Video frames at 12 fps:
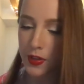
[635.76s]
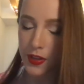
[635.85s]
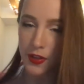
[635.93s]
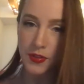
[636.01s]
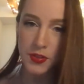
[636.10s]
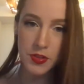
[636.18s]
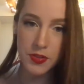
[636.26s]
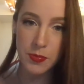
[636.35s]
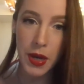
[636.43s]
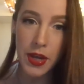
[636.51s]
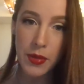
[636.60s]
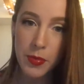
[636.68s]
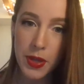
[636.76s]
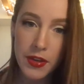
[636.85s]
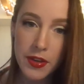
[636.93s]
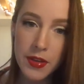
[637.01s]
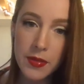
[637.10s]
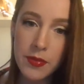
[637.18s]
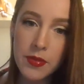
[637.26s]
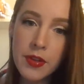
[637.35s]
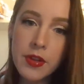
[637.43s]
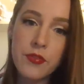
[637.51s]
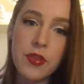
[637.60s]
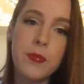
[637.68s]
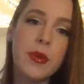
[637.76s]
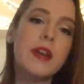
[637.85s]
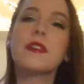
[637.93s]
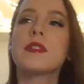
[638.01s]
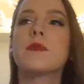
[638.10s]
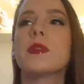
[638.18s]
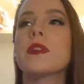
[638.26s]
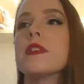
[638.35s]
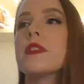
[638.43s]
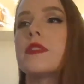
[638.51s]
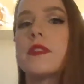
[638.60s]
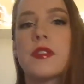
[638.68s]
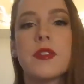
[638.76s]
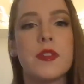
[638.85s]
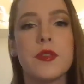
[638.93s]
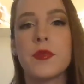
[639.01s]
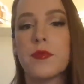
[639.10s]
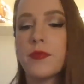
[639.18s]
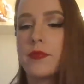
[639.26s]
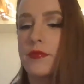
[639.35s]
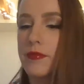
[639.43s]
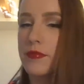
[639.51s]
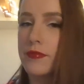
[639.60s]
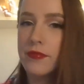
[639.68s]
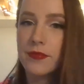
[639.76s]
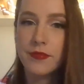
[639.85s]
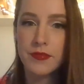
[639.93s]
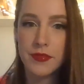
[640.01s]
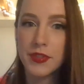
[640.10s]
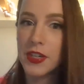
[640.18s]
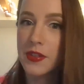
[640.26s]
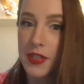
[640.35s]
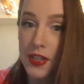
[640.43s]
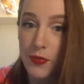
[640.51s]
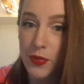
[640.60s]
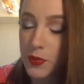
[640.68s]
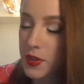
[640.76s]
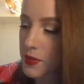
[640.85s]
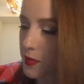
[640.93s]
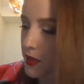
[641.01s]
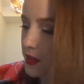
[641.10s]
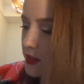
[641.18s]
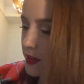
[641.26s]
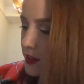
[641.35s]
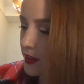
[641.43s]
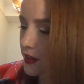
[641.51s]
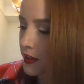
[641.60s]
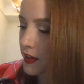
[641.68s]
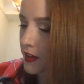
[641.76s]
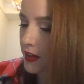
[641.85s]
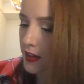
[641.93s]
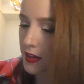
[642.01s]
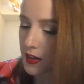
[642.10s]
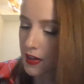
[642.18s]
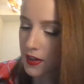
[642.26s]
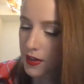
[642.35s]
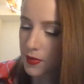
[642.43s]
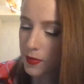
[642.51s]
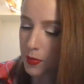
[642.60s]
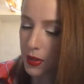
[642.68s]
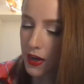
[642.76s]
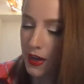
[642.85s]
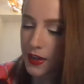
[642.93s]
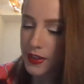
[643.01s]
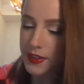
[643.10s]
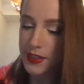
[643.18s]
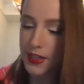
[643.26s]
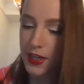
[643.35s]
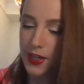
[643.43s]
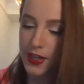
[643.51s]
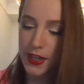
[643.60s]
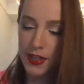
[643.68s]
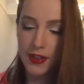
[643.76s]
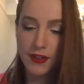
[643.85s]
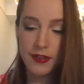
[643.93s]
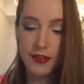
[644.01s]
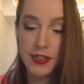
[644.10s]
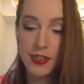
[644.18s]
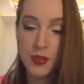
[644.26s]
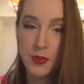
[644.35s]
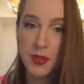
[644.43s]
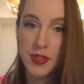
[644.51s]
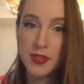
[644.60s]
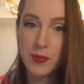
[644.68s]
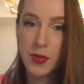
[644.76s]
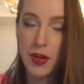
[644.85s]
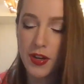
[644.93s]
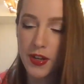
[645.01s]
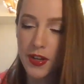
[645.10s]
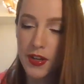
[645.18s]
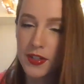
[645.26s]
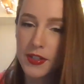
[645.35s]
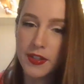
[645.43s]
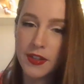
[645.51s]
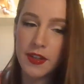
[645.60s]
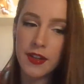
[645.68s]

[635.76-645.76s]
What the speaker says: It's just my opinion from my experience, so take it for what it's worth. But I did not enjoy this product.